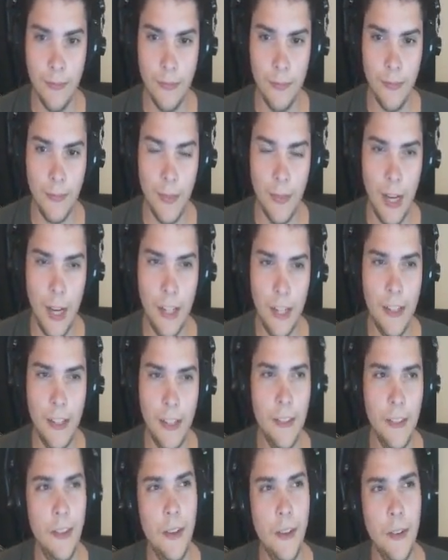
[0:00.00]
I
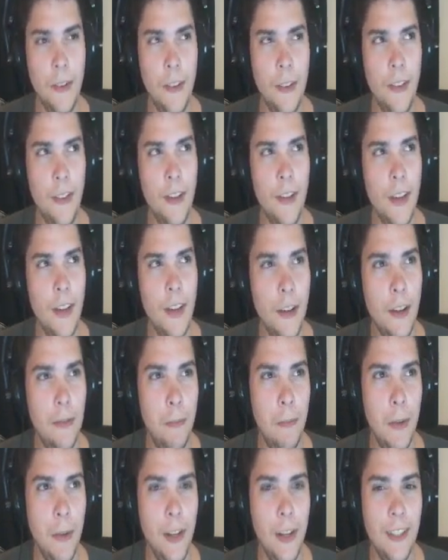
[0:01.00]
don't think I've
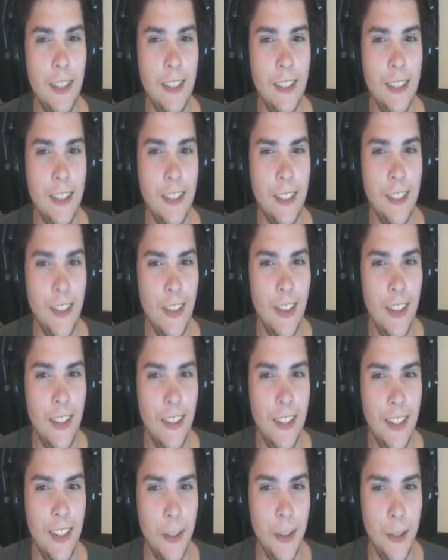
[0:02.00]
played it since the
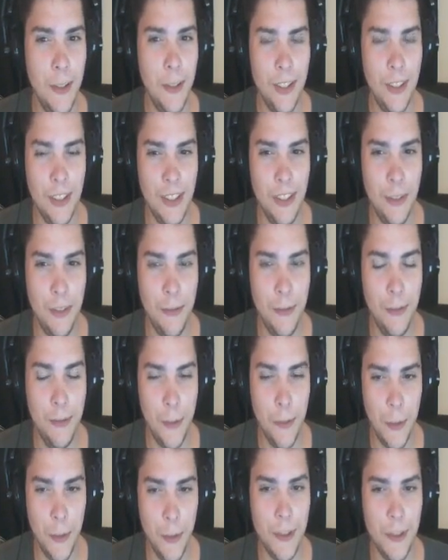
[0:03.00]
Nintendo
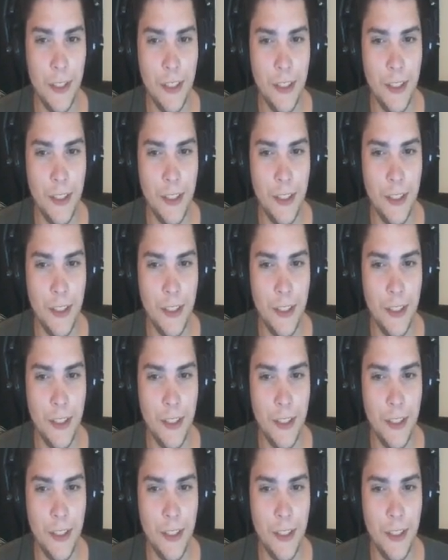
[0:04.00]
64, so